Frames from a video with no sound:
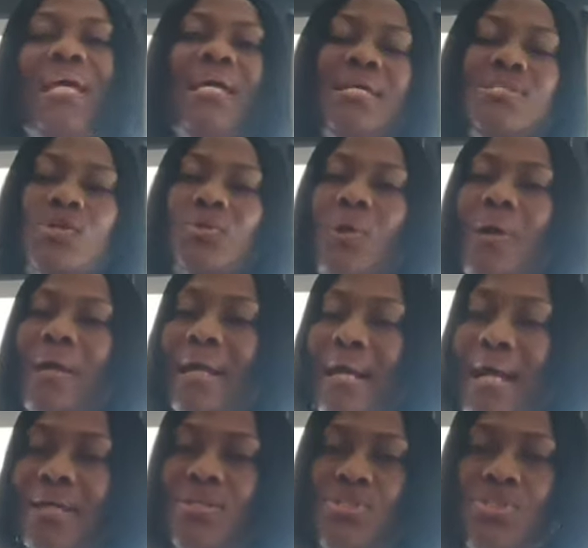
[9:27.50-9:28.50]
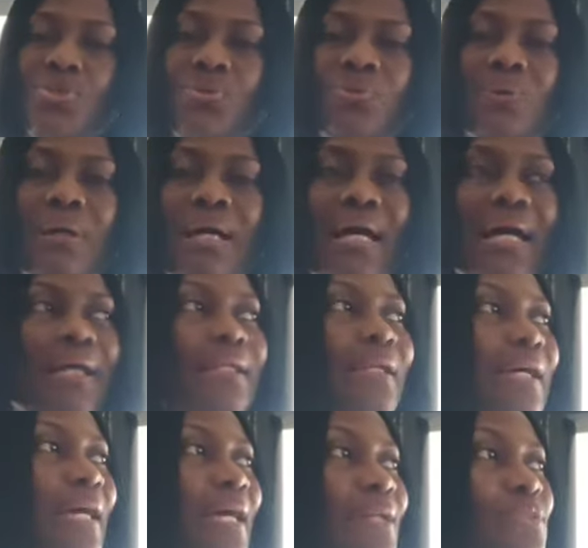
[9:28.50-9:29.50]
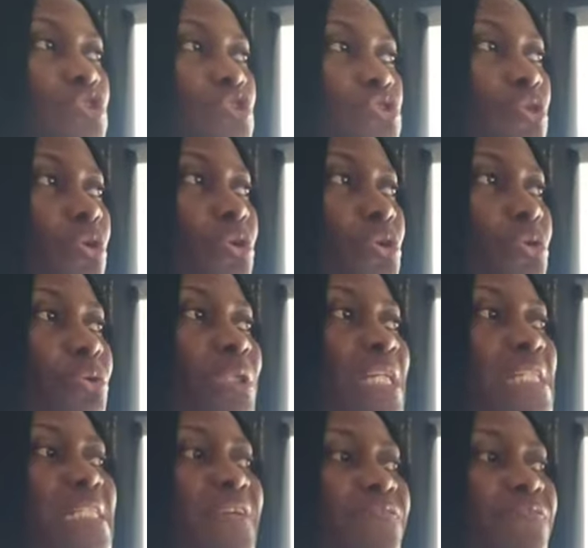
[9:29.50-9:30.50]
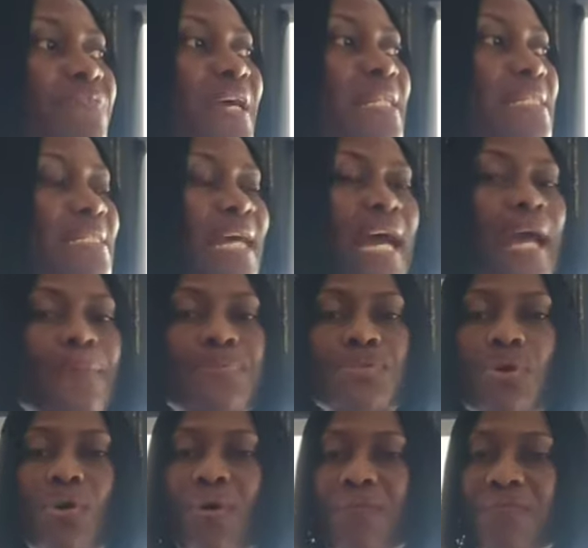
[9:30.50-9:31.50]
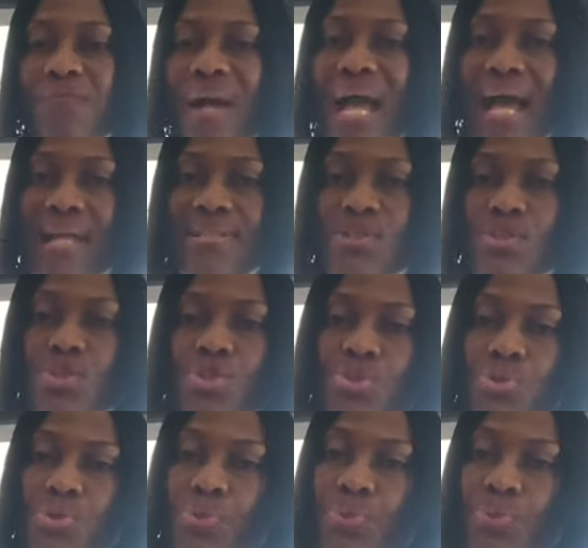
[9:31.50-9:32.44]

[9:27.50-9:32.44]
It's going to guide you and show you the different types of ads you should